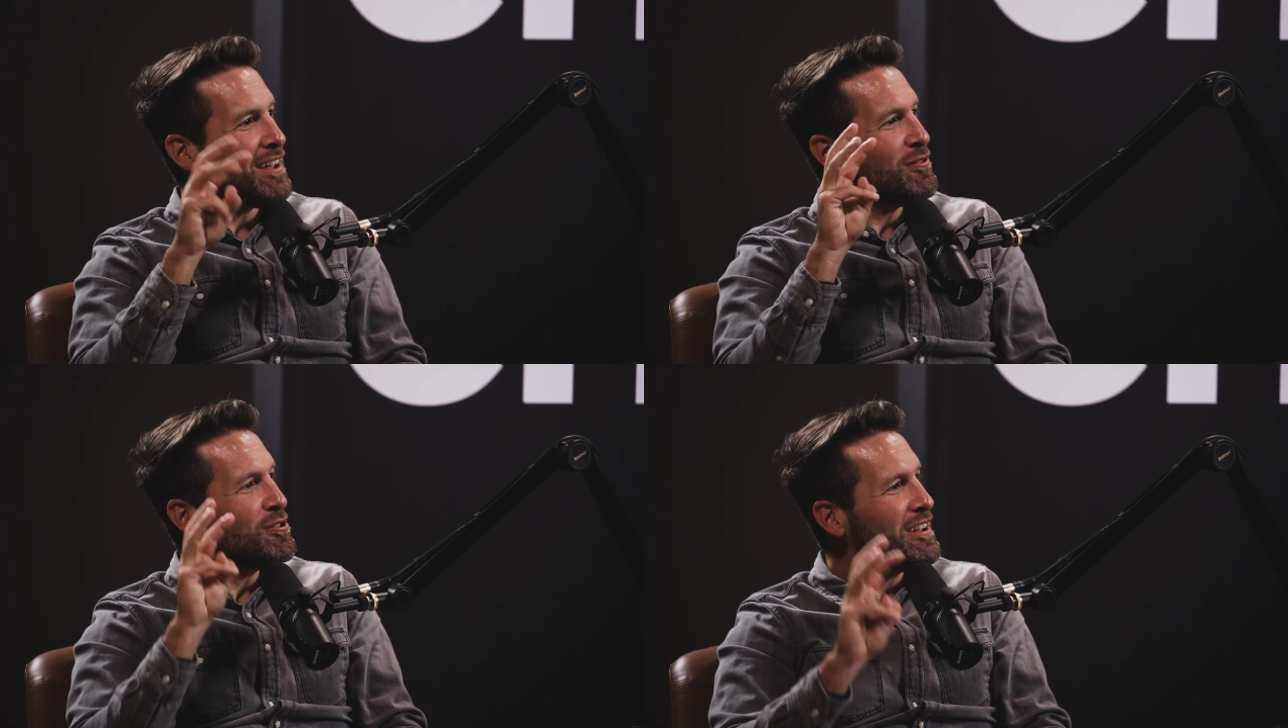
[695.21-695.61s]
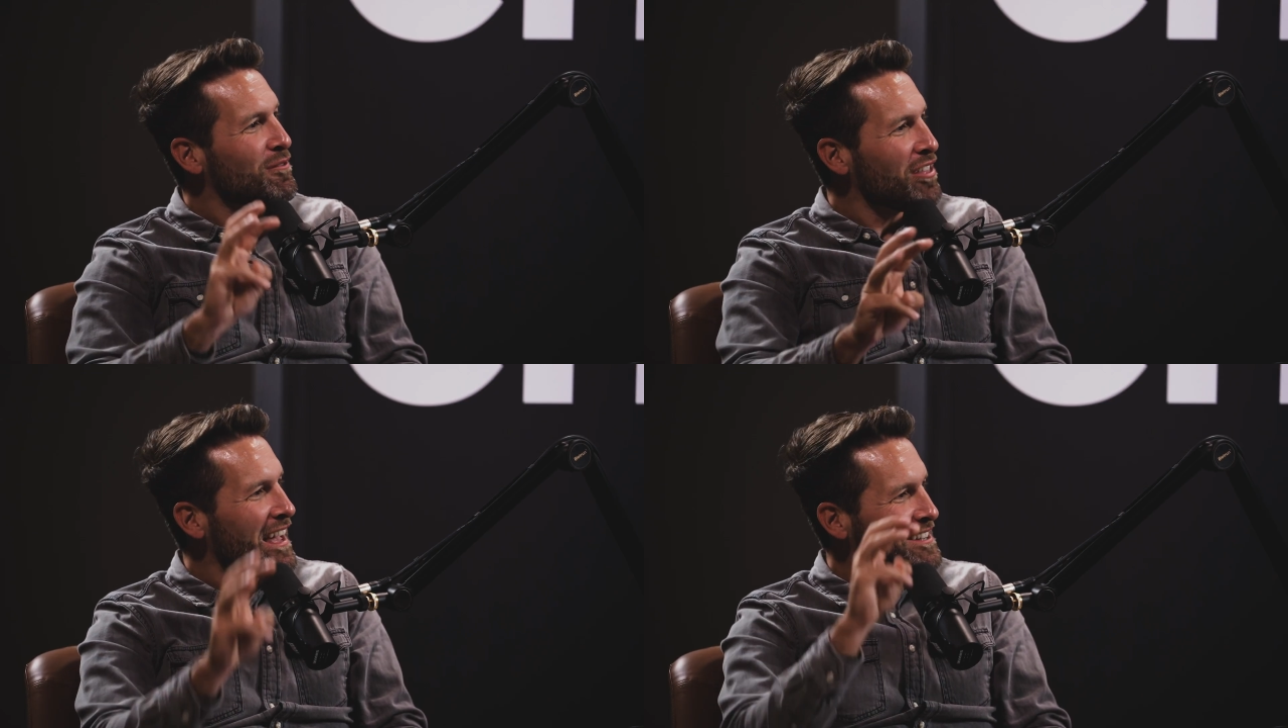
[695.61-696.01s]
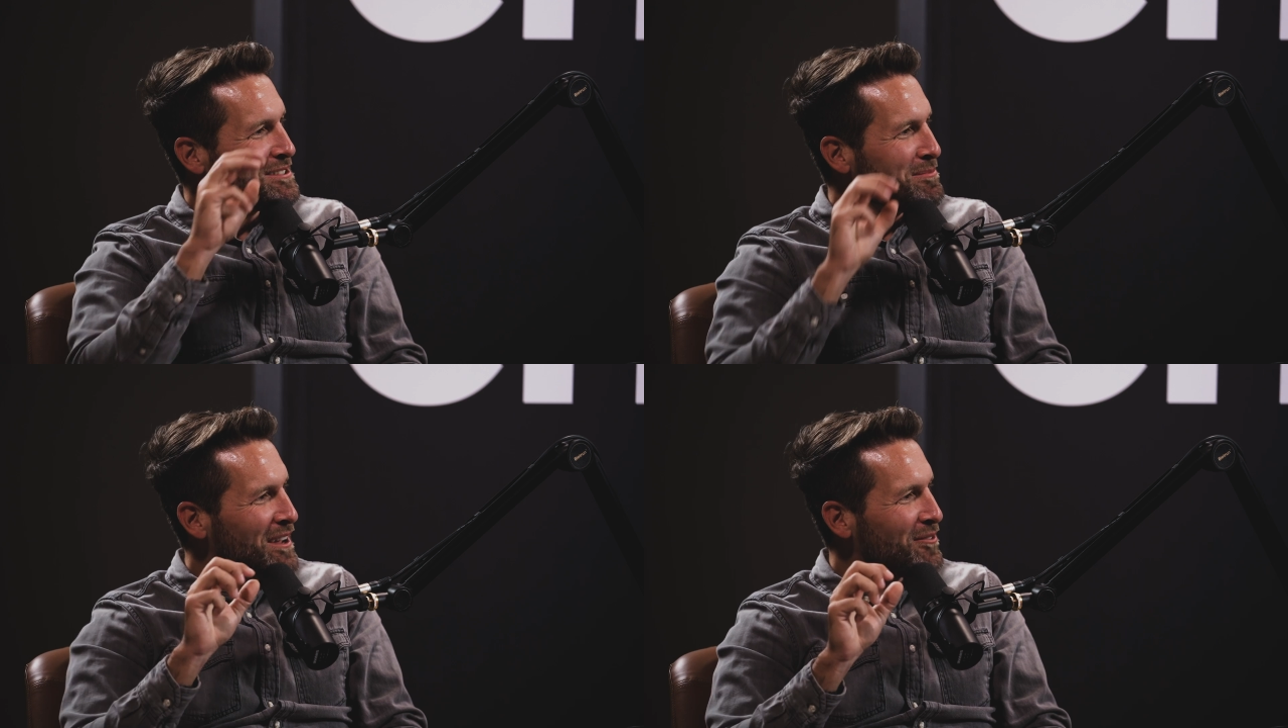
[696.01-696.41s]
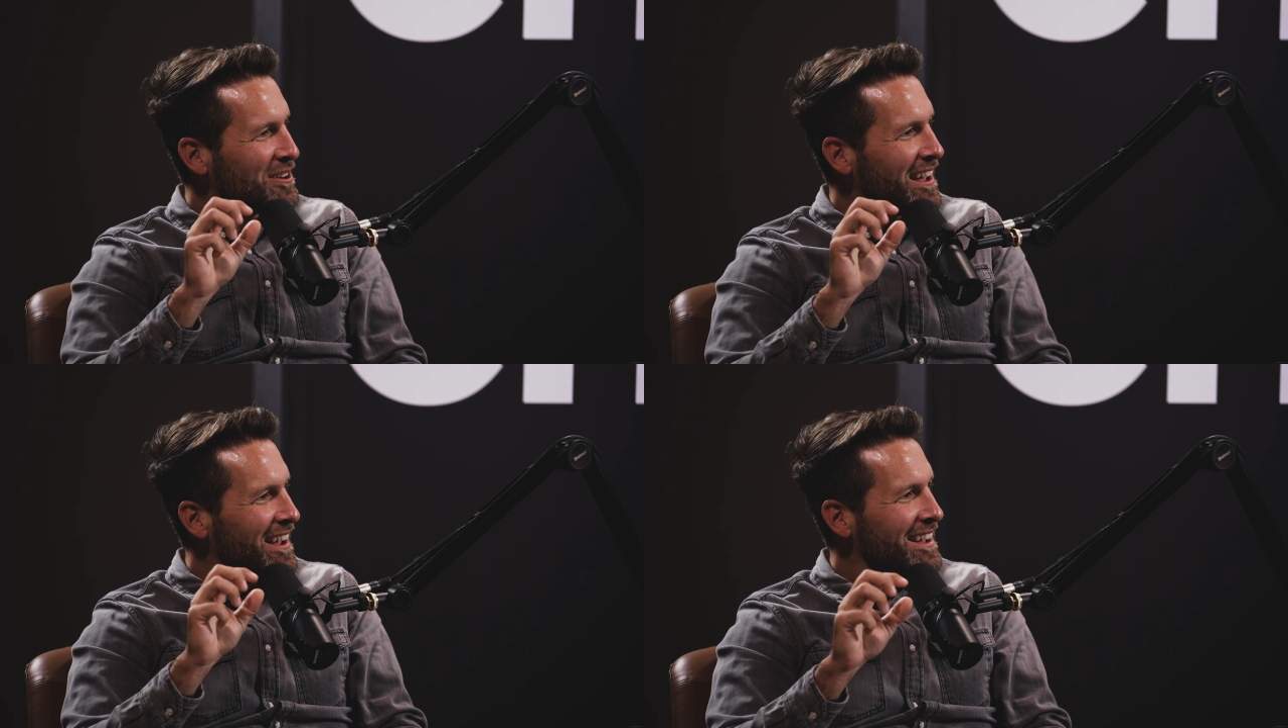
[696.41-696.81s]
Yeah. If you give thanks to me every
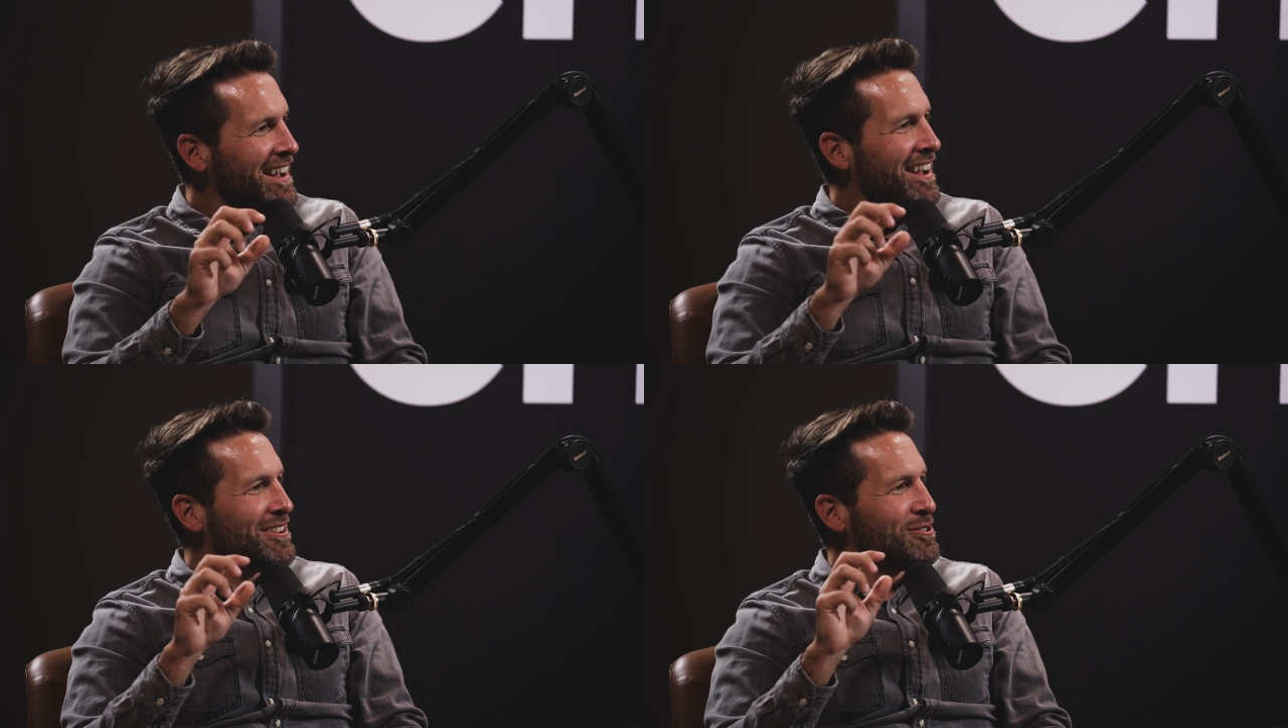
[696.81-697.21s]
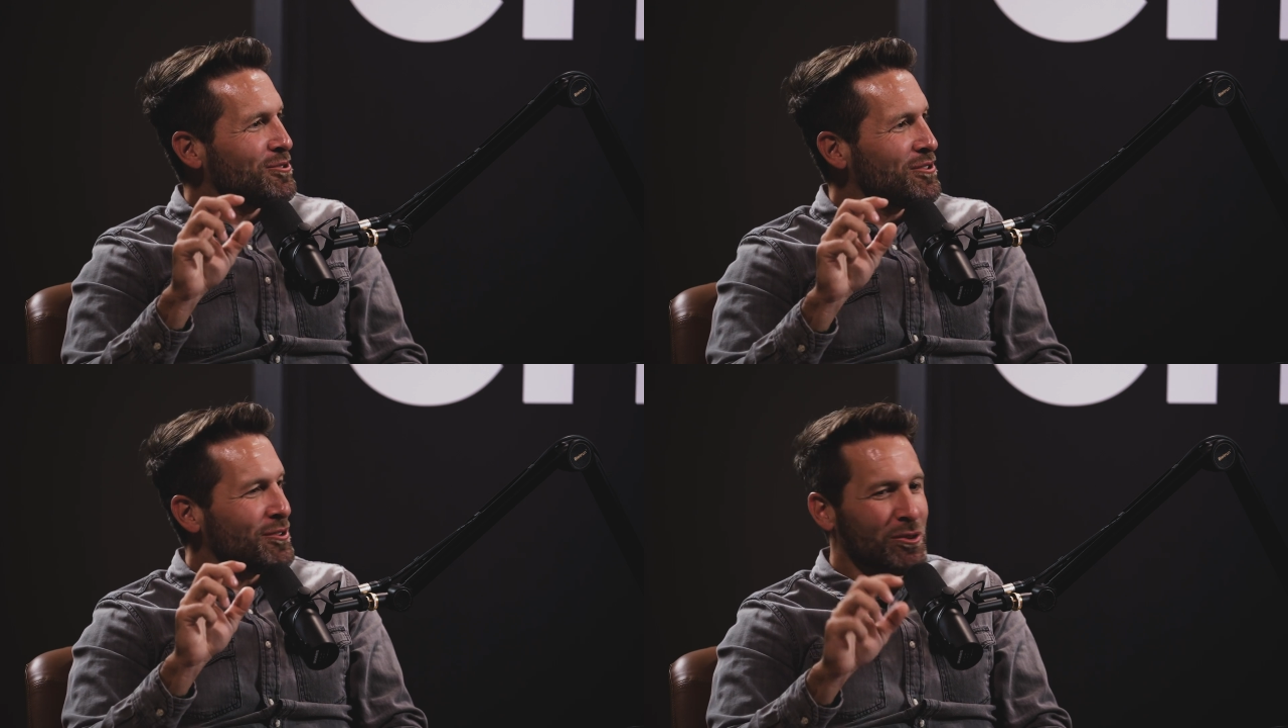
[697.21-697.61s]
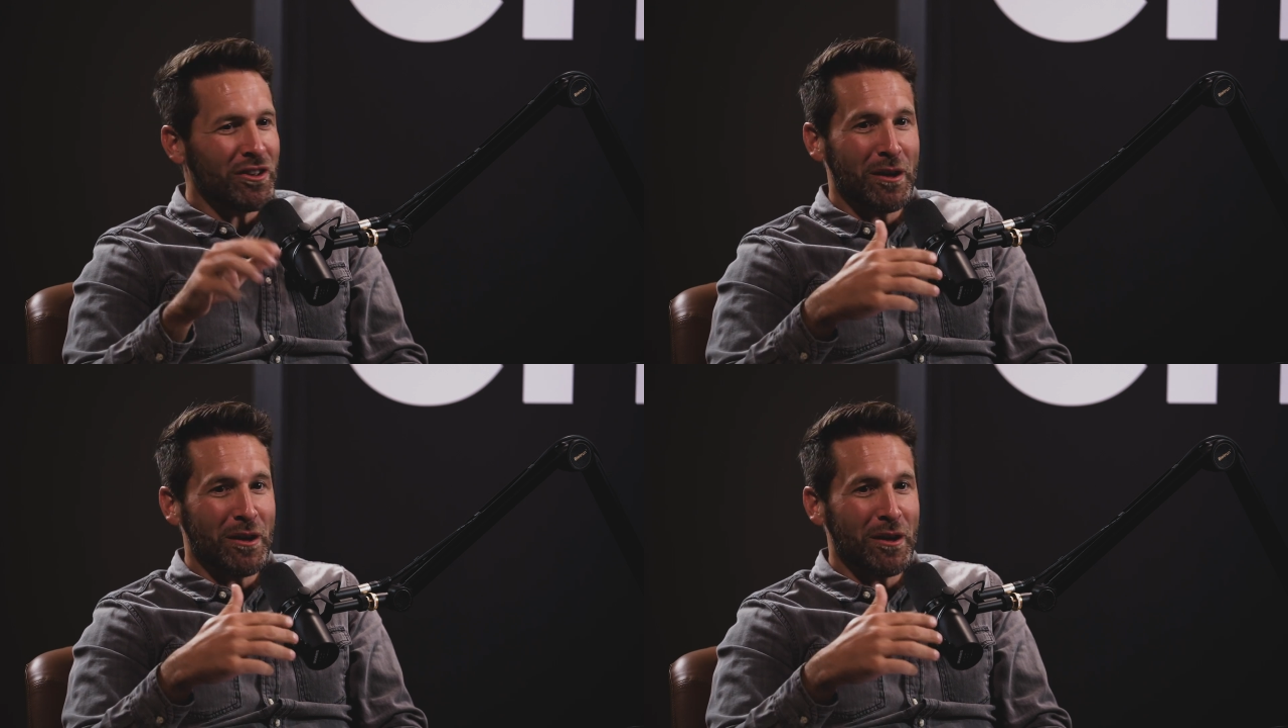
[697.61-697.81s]
day, you're doing the will.